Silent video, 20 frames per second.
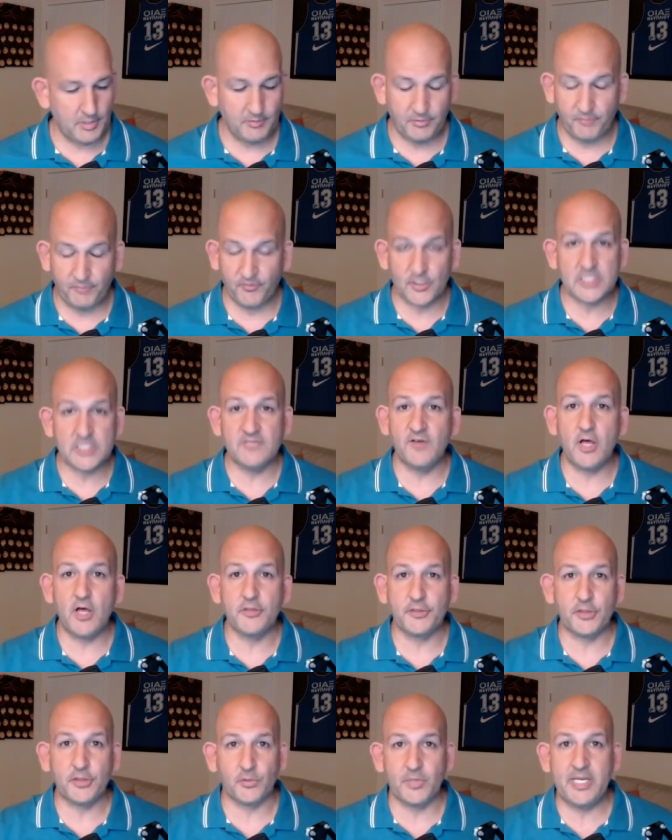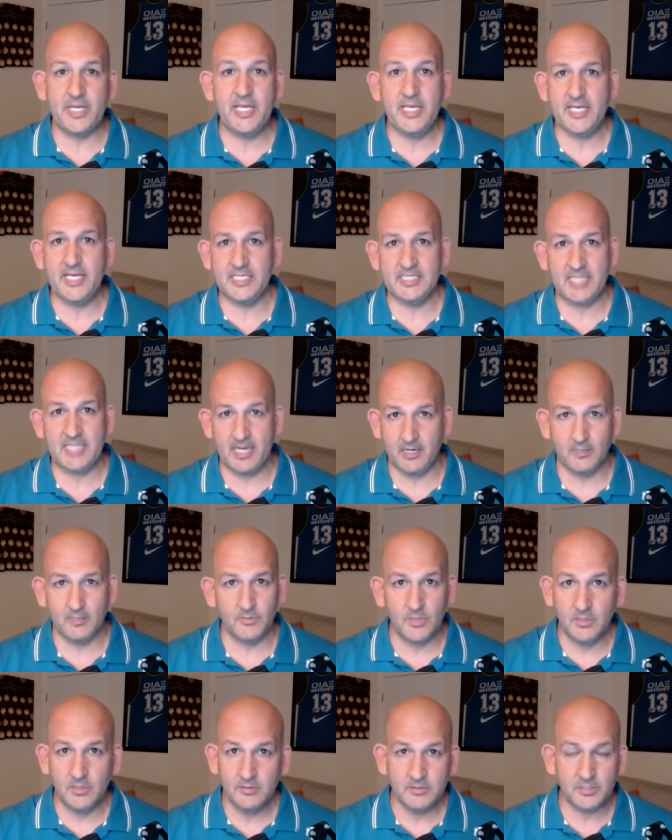first of all, the three is
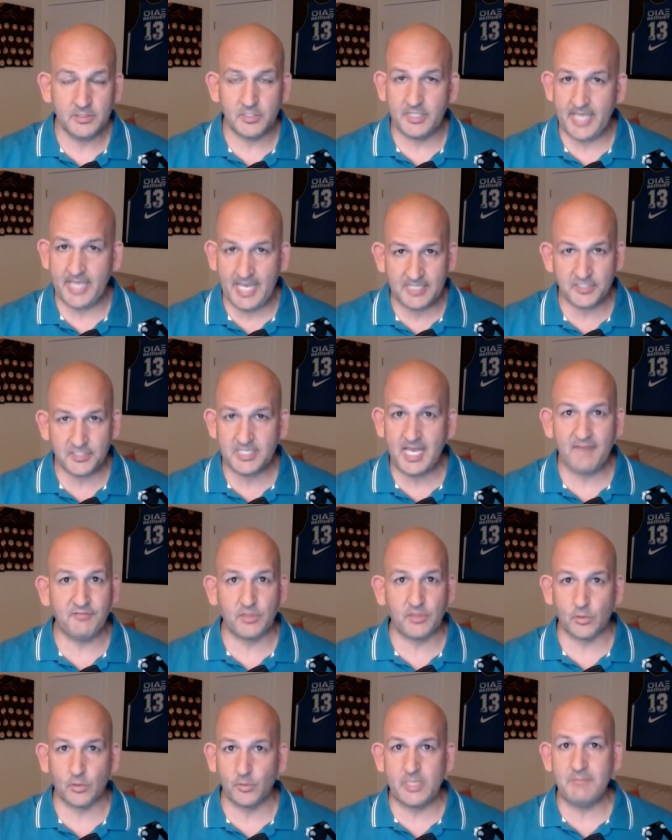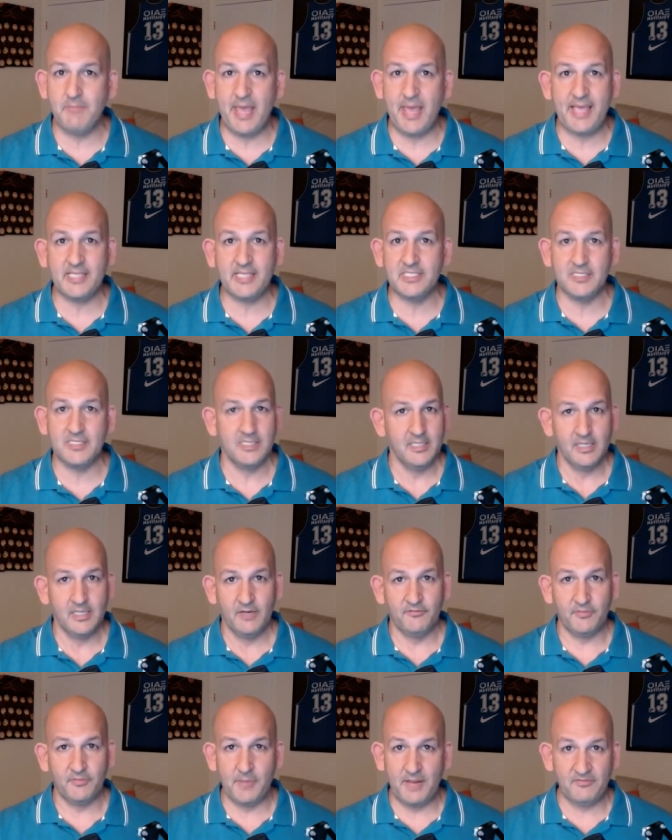terrible. Can't just have three makes
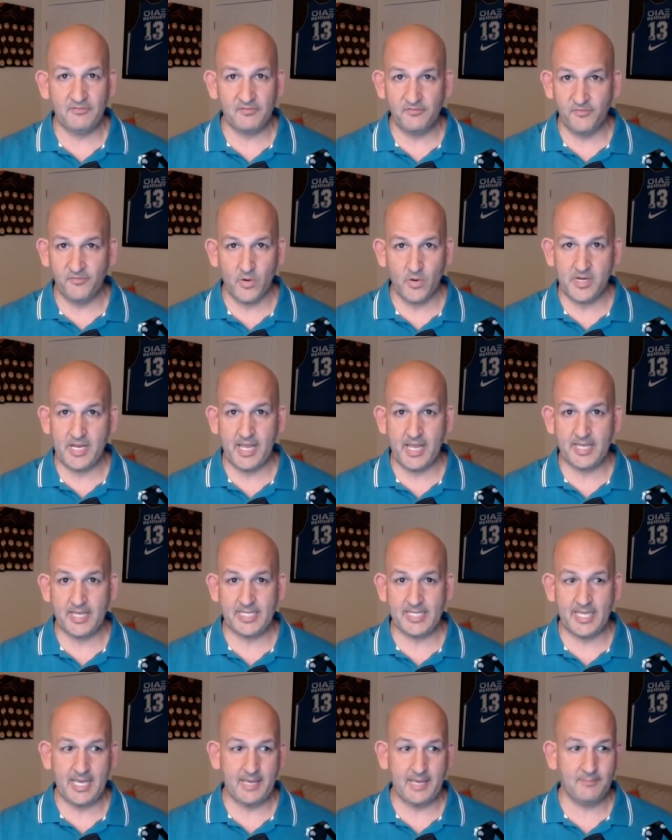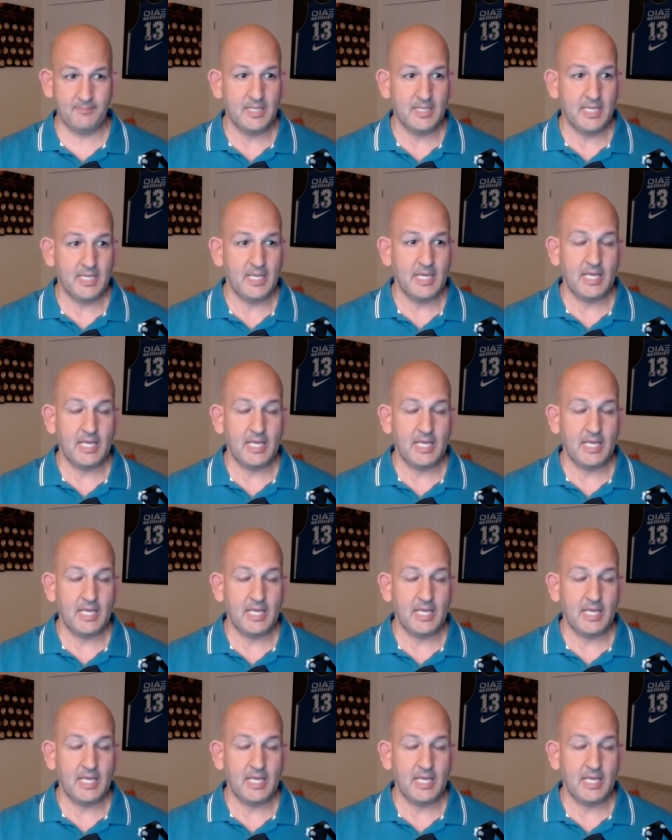from Evan Fournier in a game.